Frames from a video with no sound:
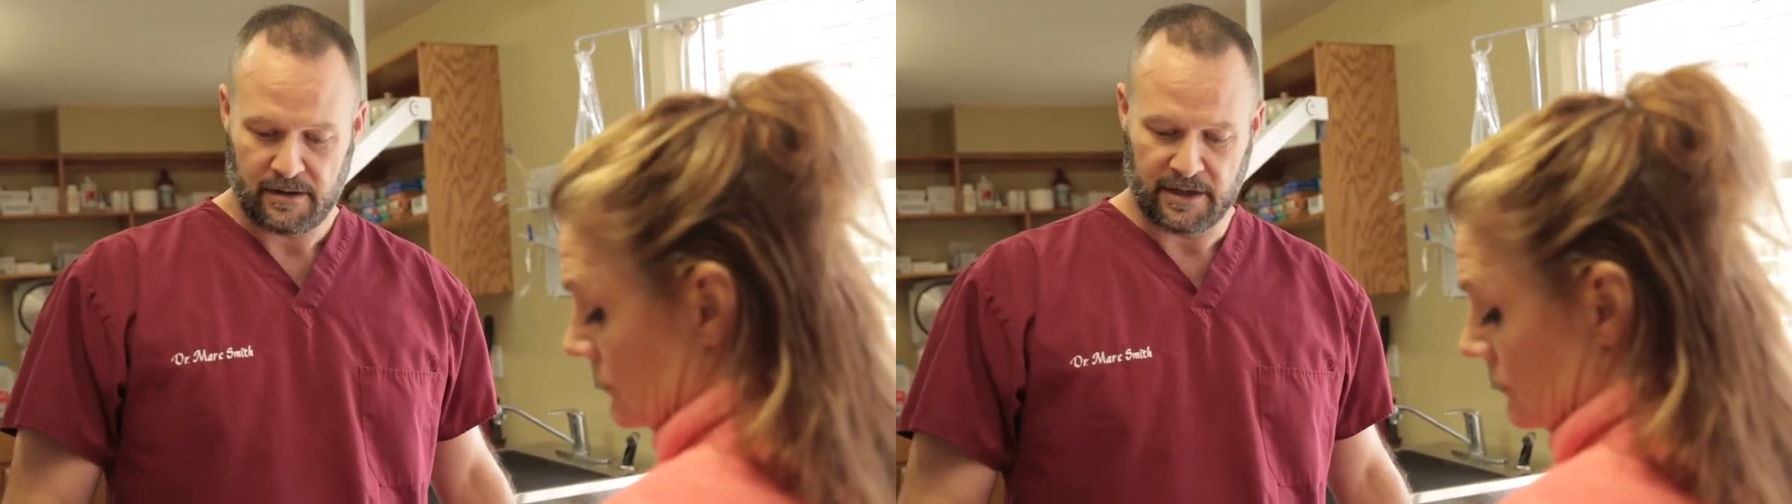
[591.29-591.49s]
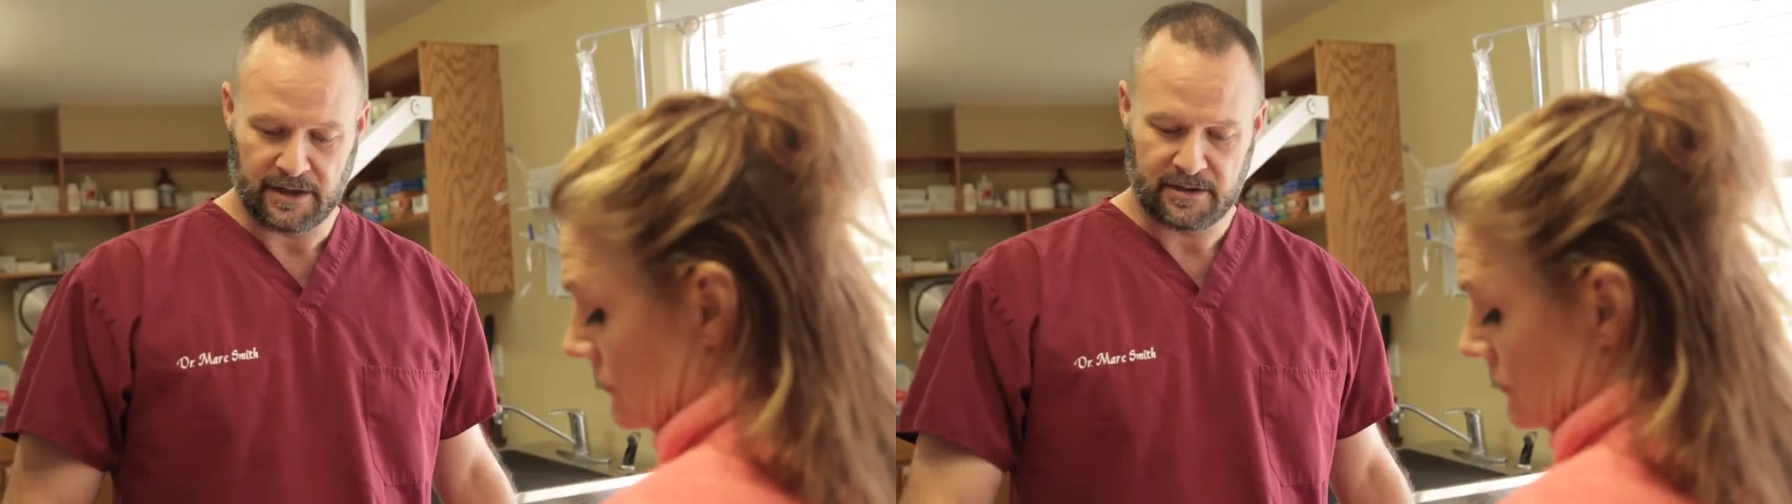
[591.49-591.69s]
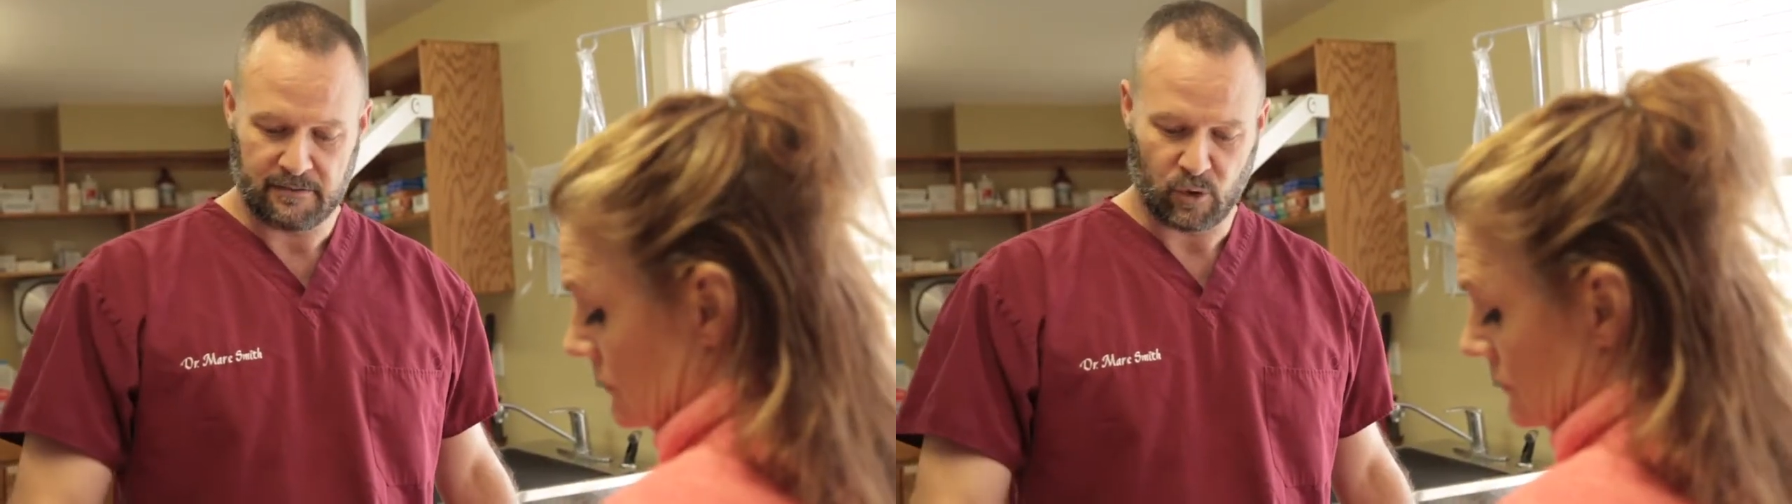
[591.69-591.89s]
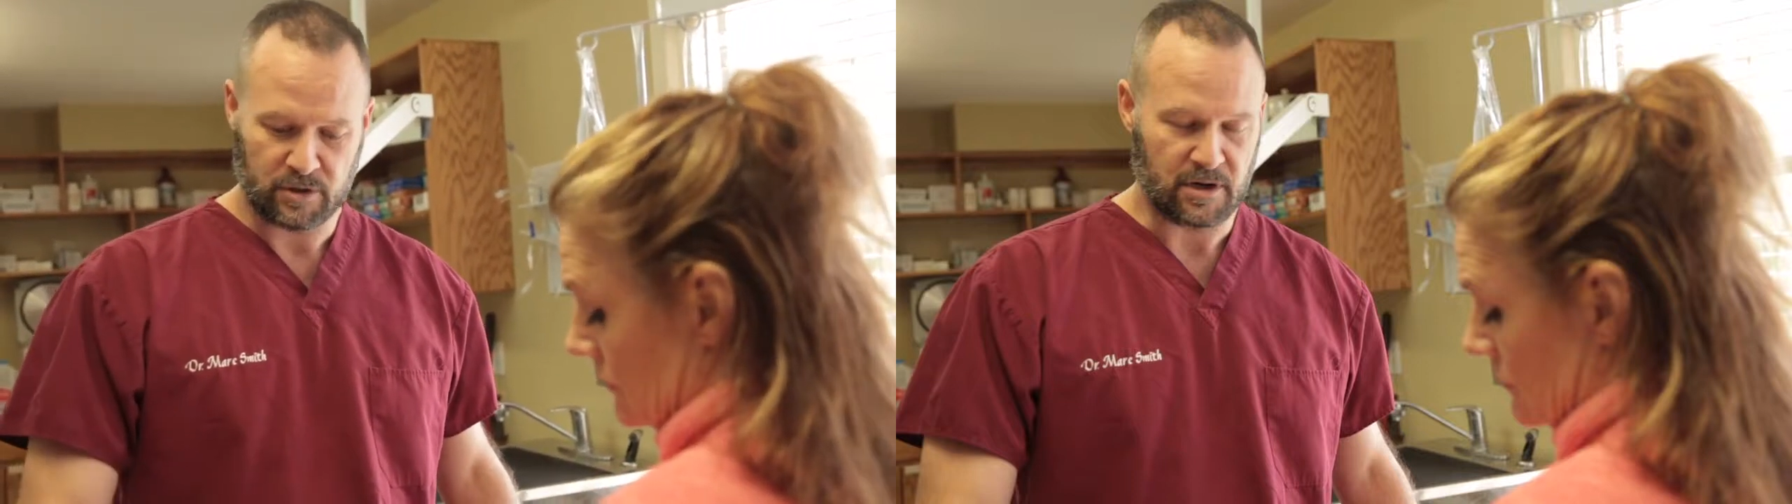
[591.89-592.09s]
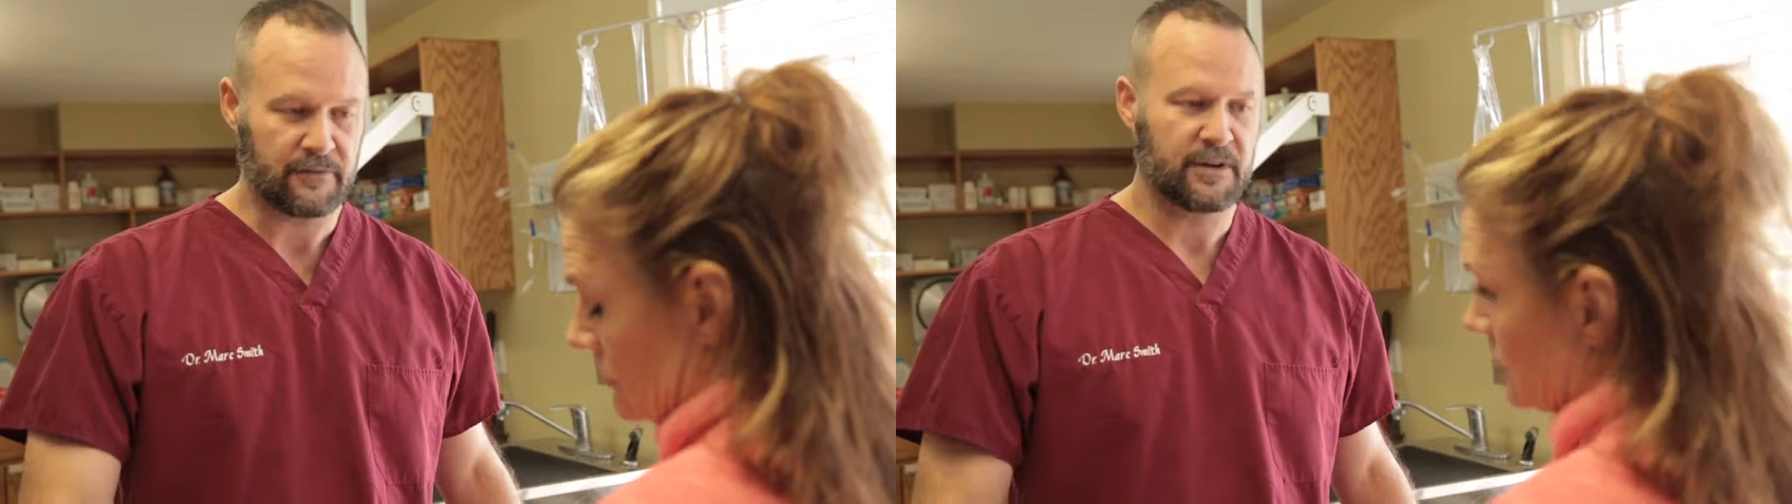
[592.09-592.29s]
leads to more
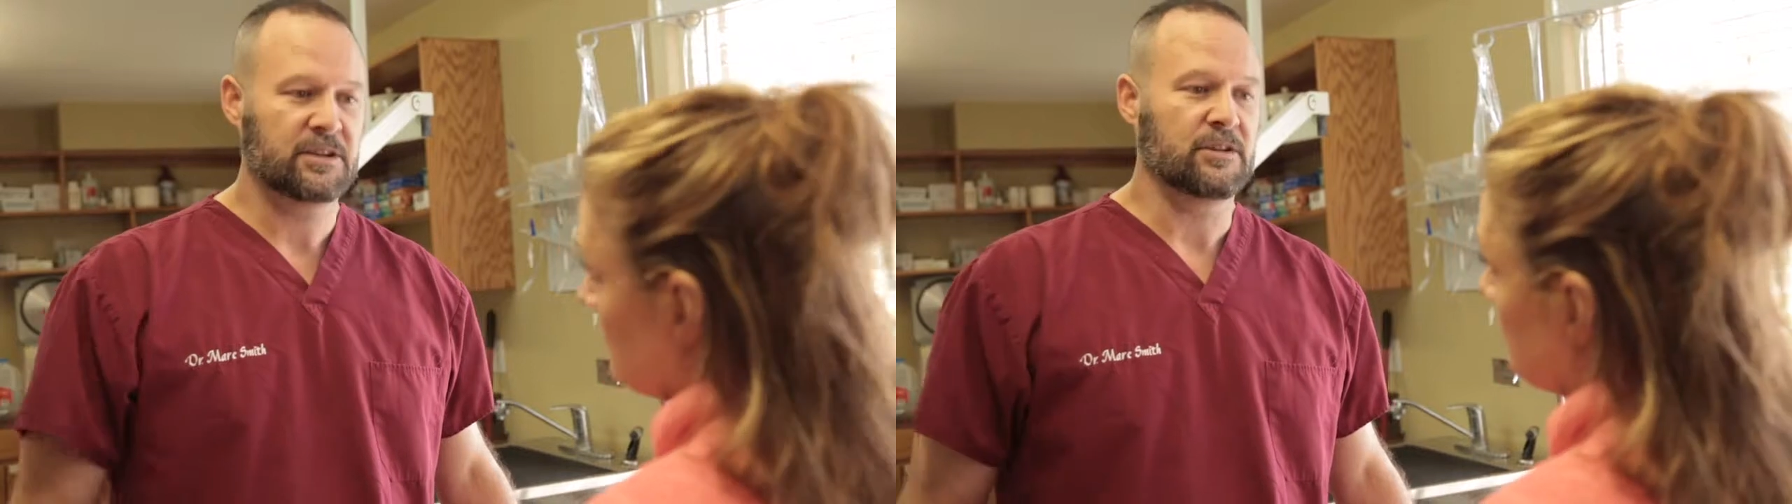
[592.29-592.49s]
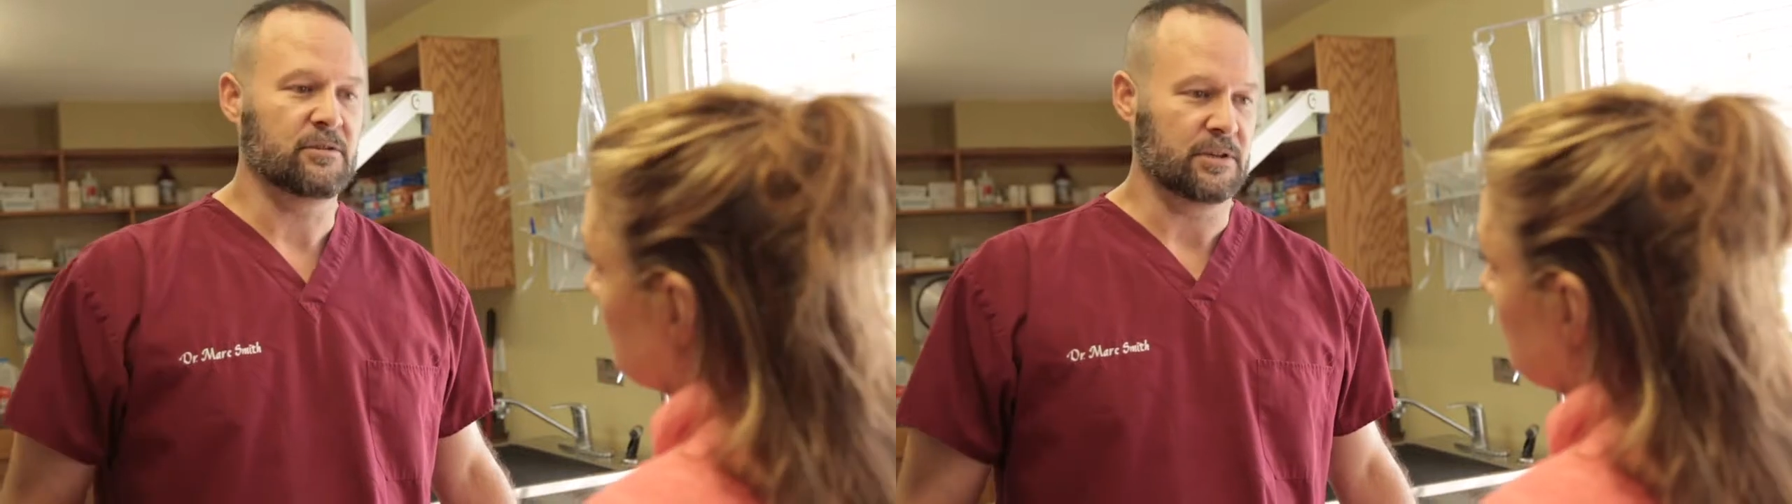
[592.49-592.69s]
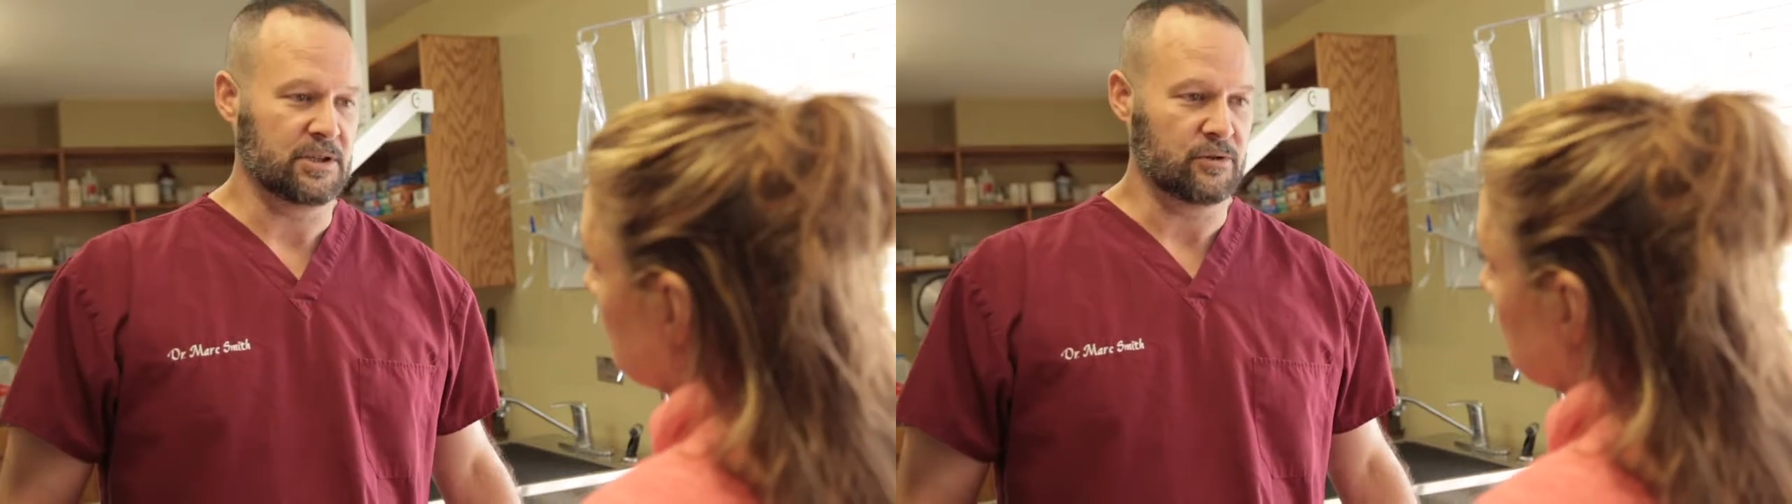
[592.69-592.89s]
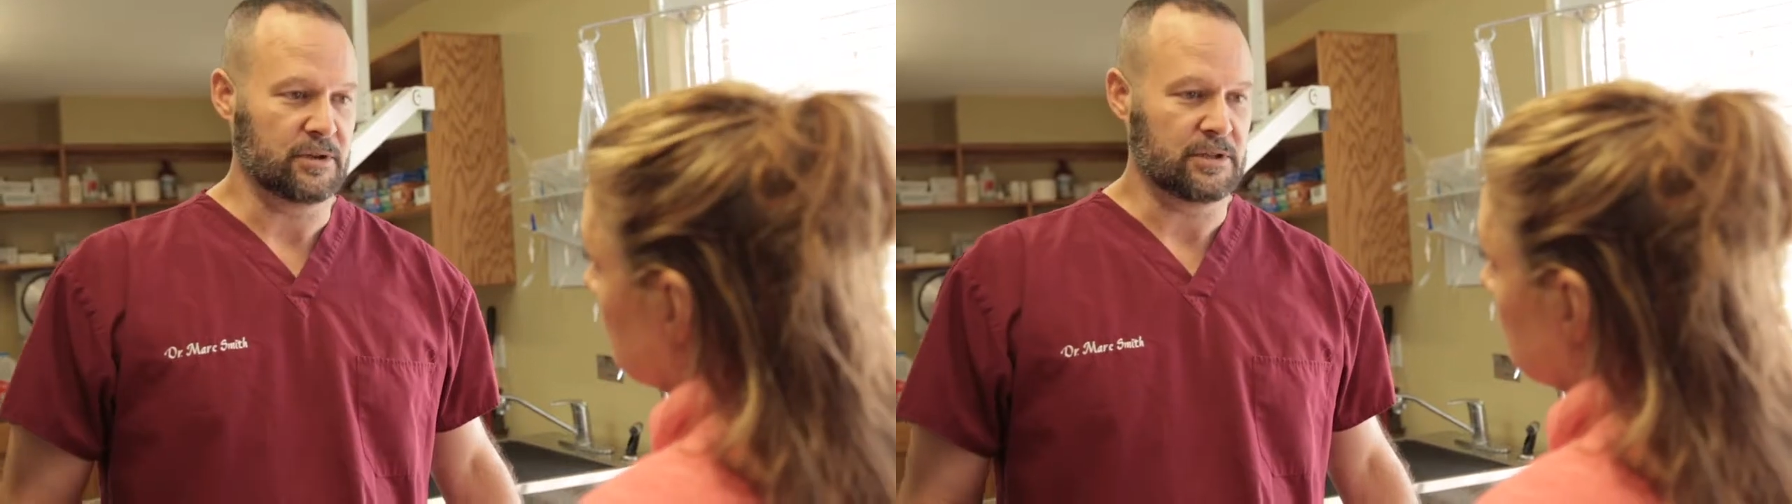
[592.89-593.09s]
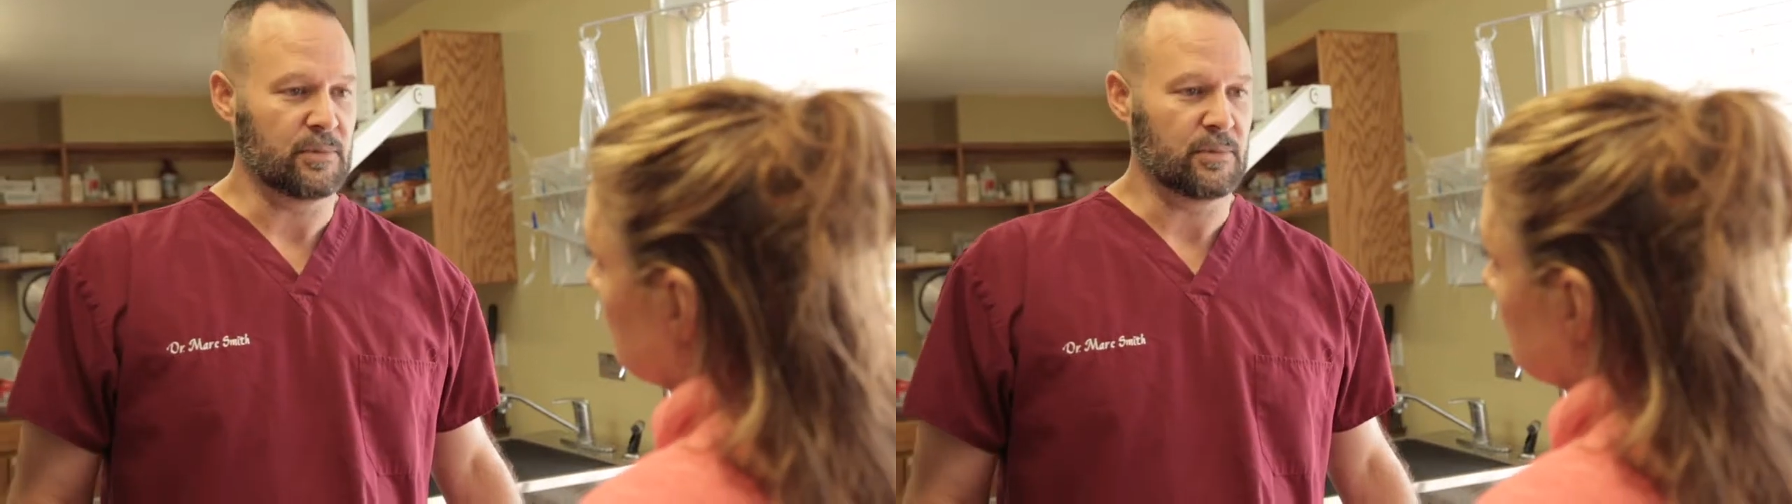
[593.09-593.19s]
soft tissue injuries,